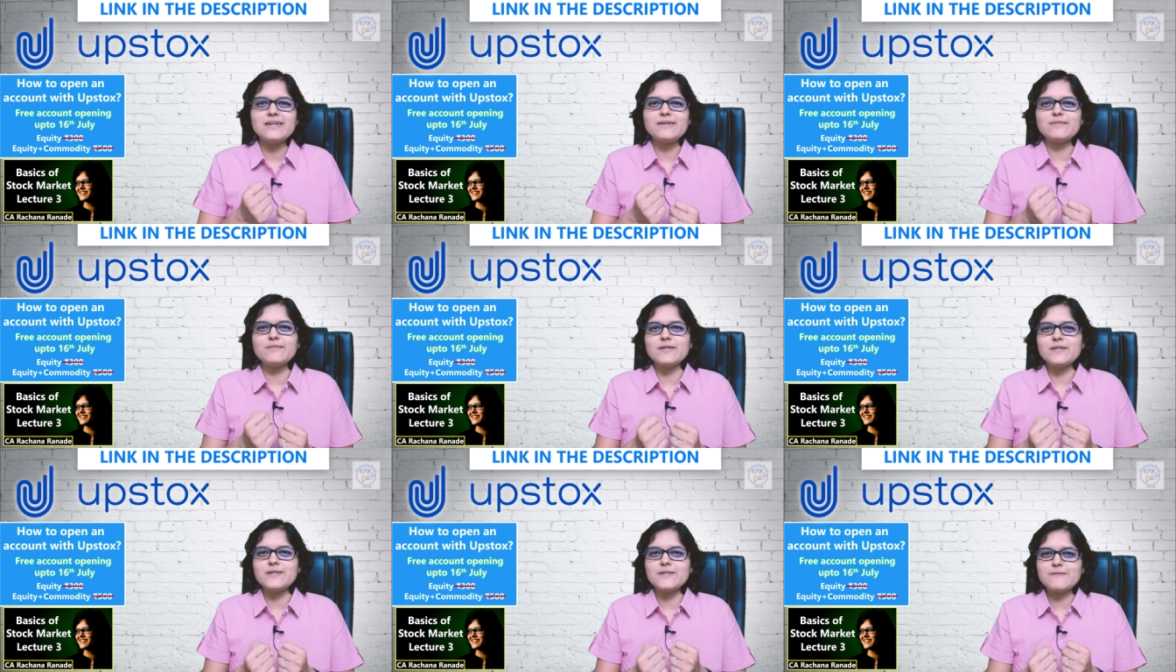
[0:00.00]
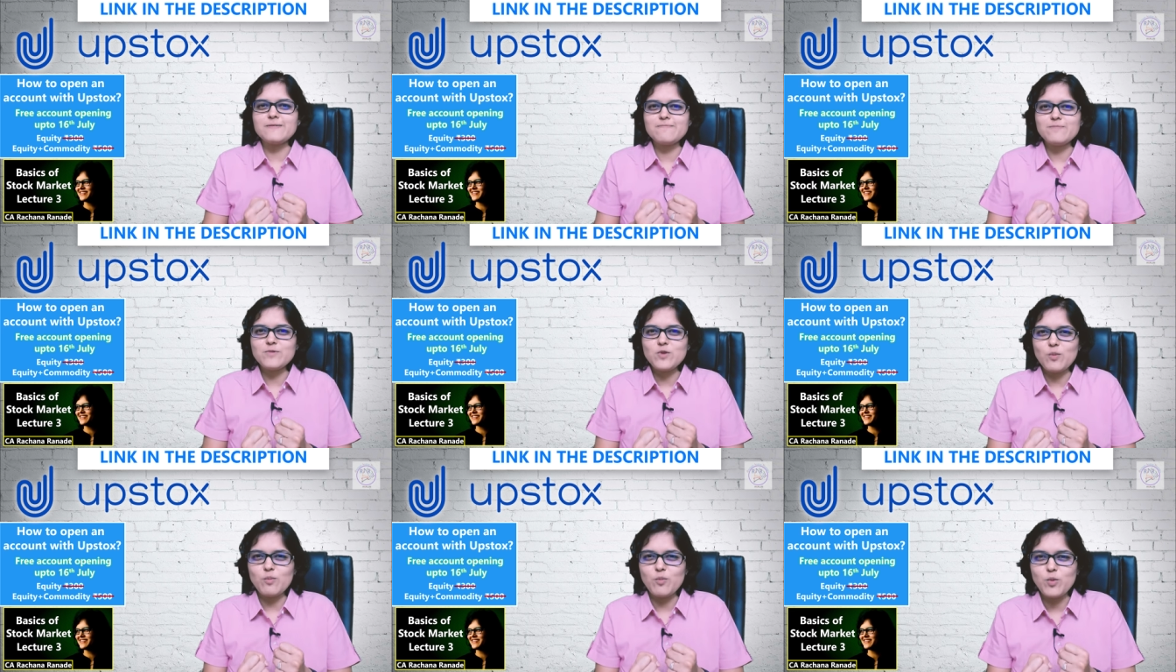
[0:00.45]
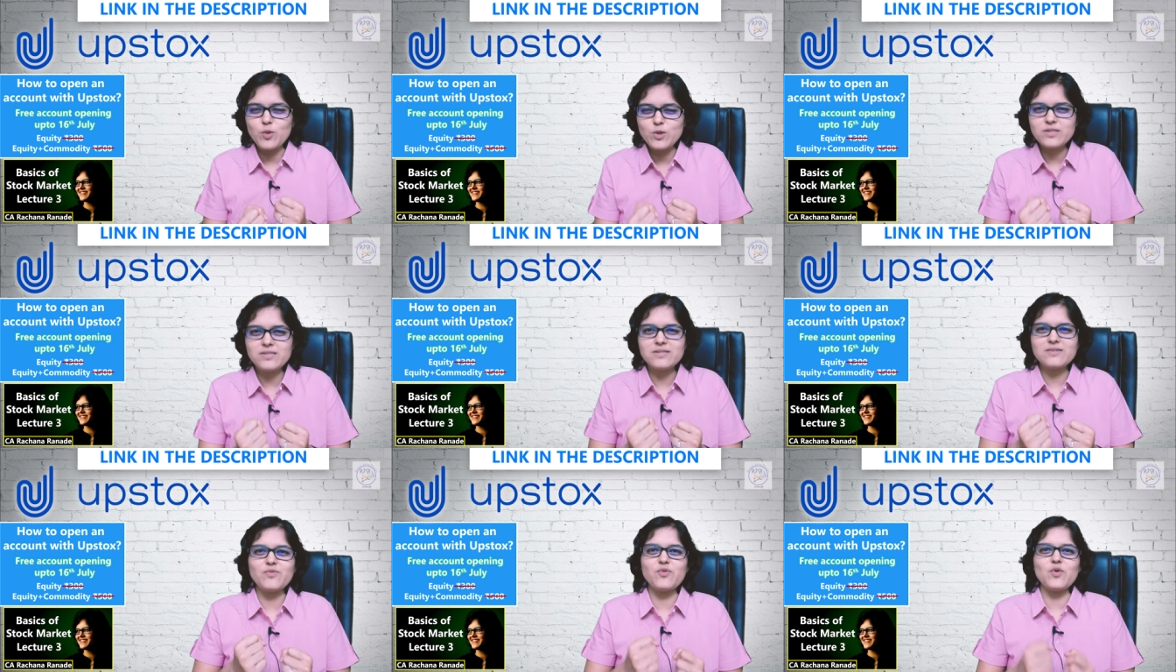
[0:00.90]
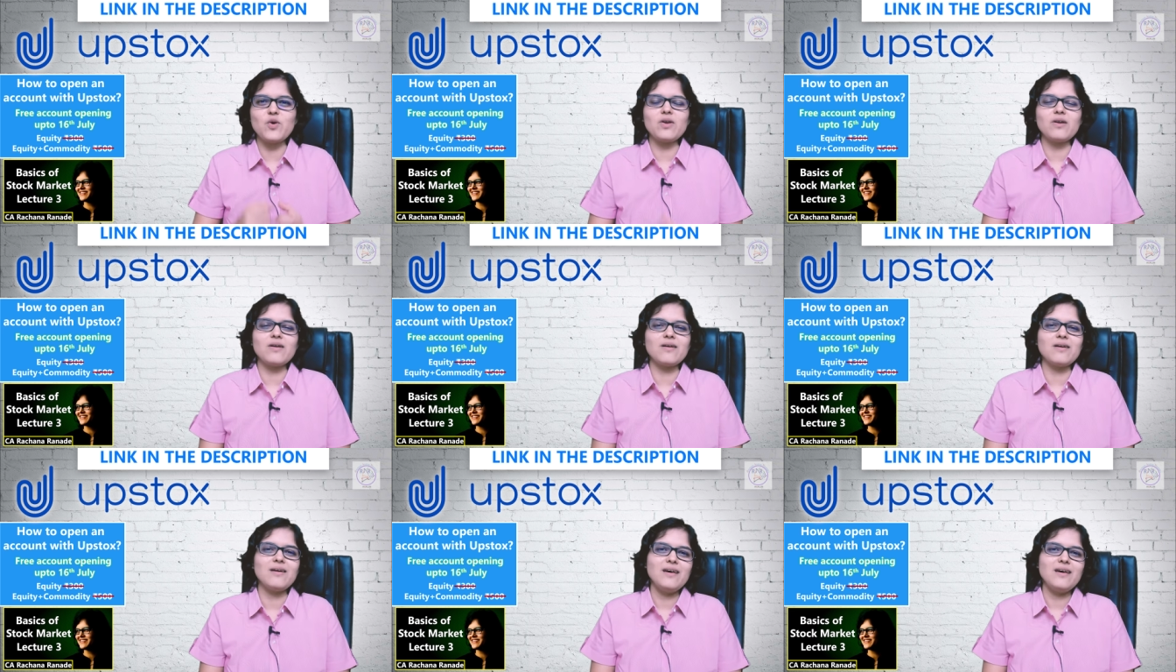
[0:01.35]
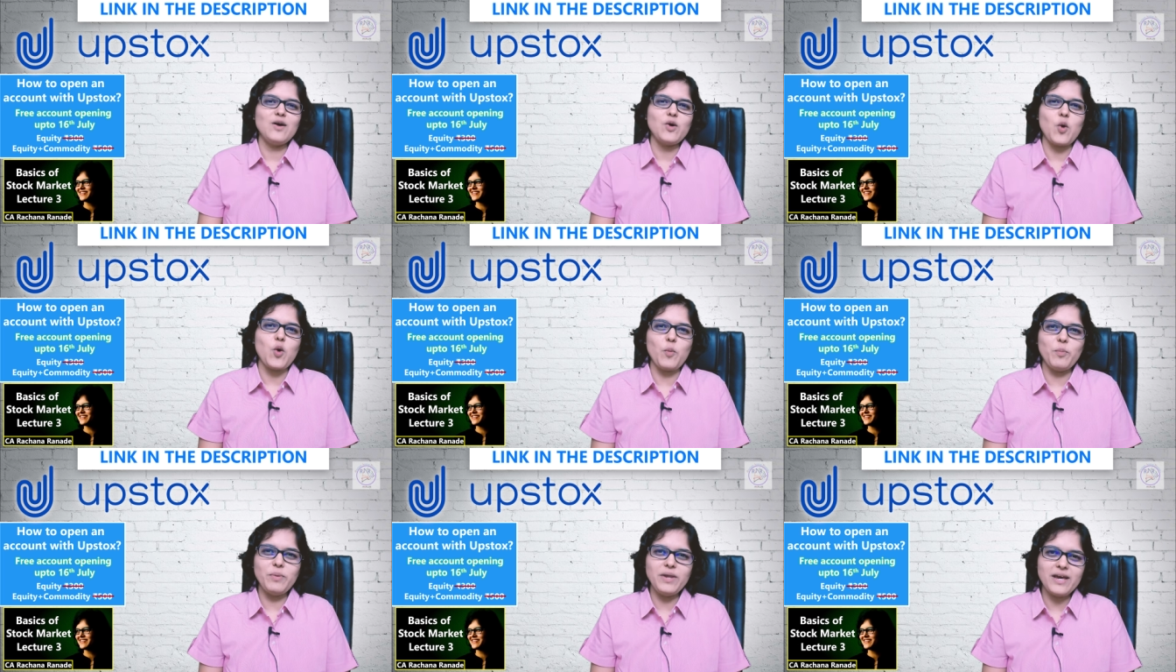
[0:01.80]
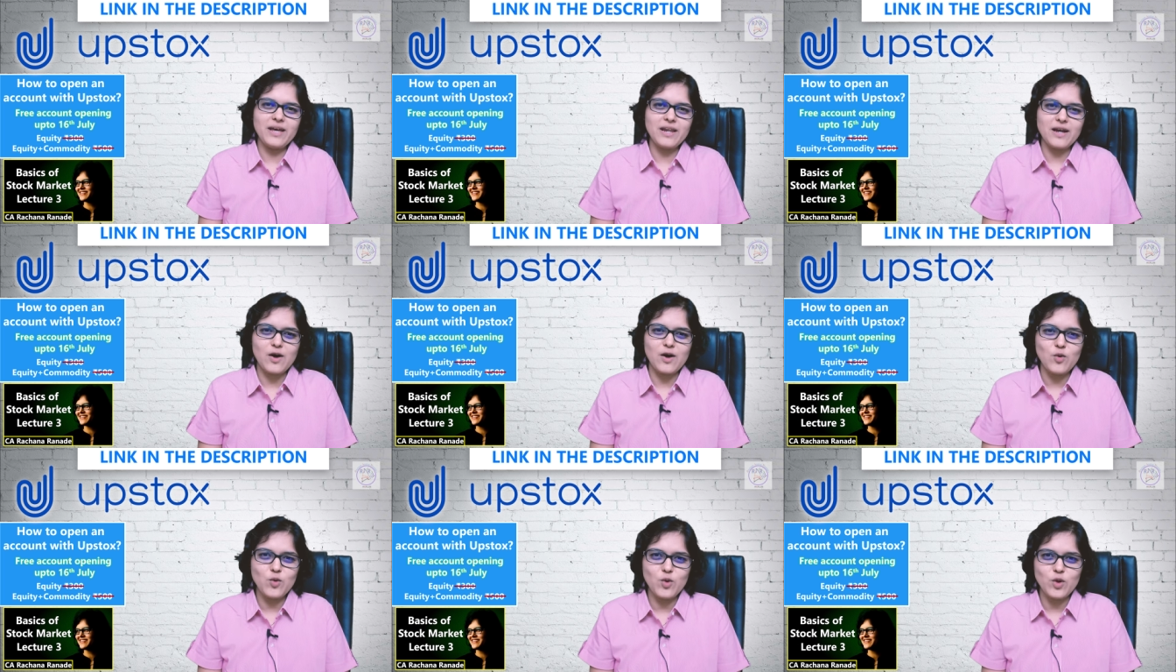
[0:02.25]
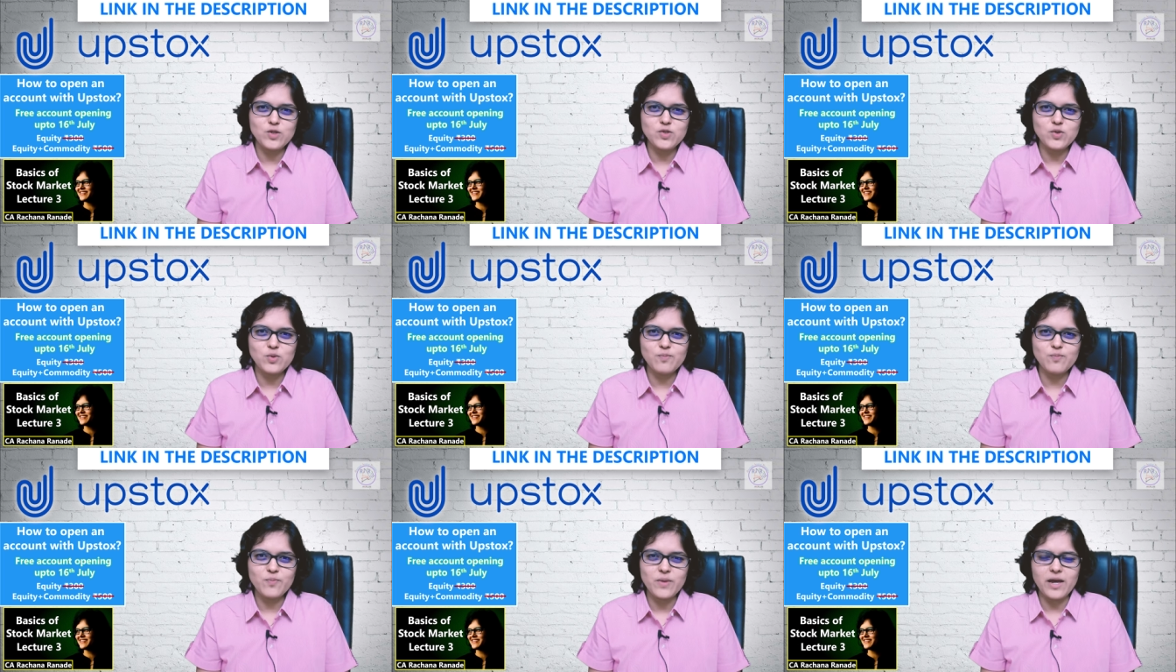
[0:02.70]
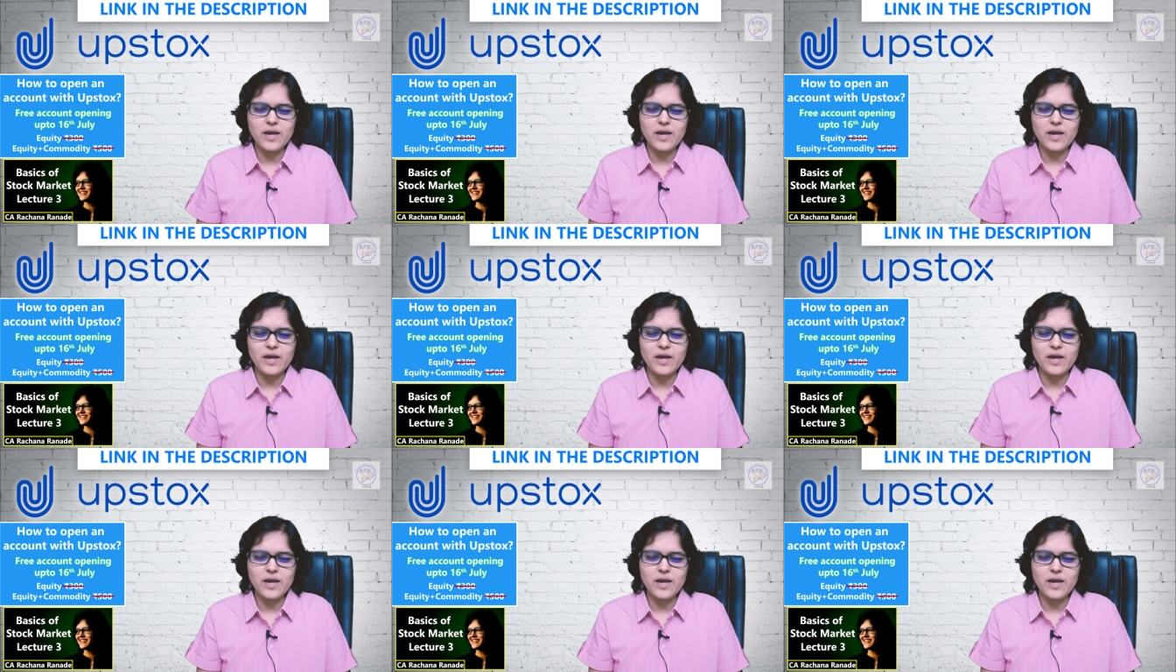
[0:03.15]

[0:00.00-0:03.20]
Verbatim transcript: uh, you know, boost for opening an account also.